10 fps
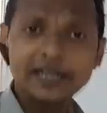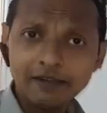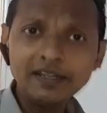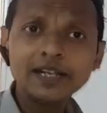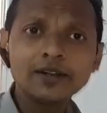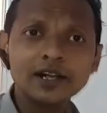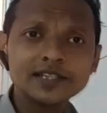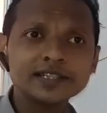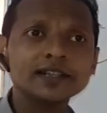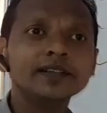traveling
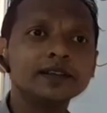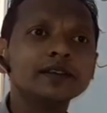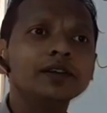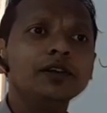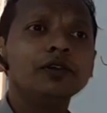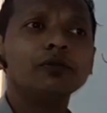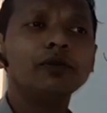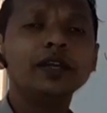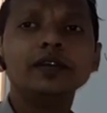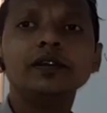cost.
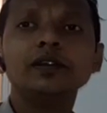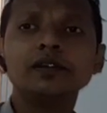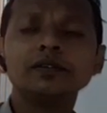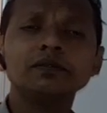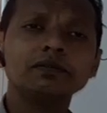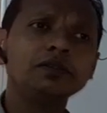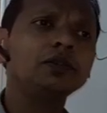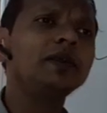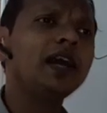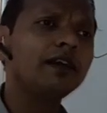When you
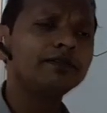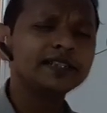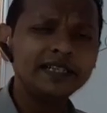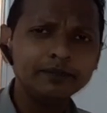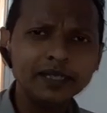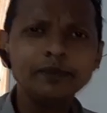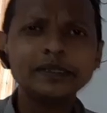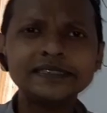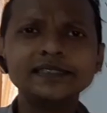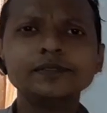may have seen many
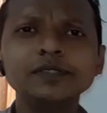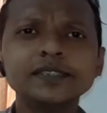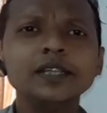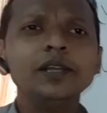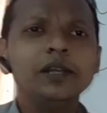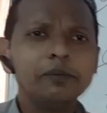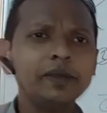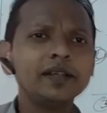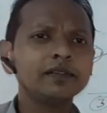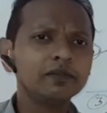buses which
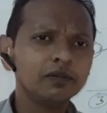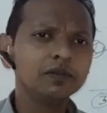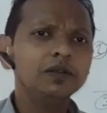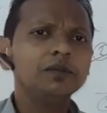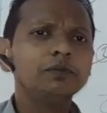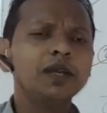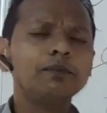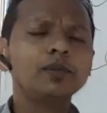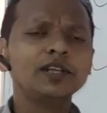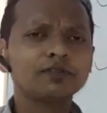bring
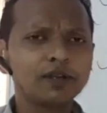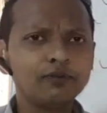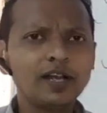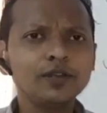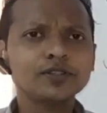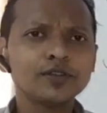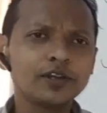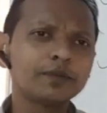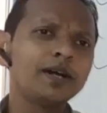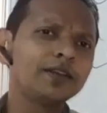employees from
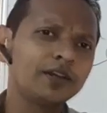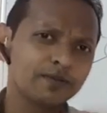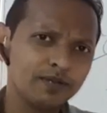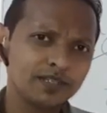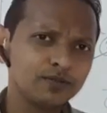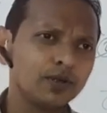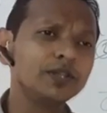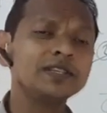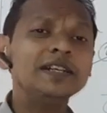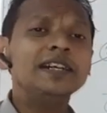Aurangabad to
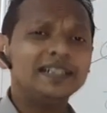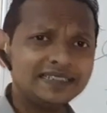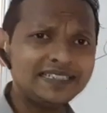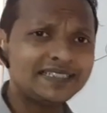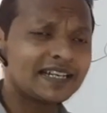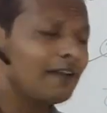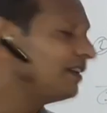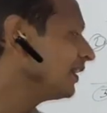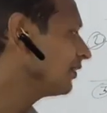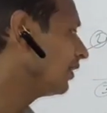us. This
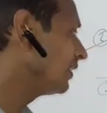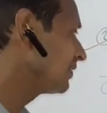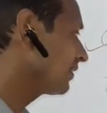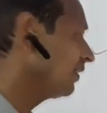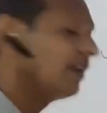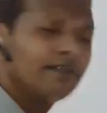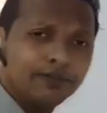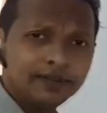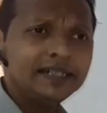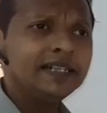traveling cost of
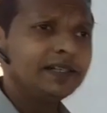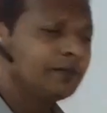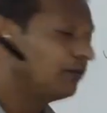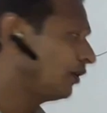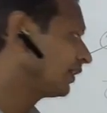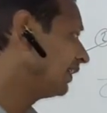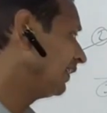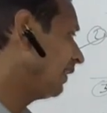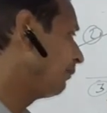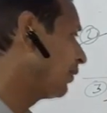for
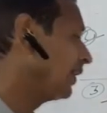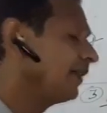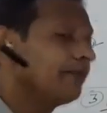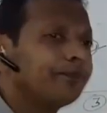the employee,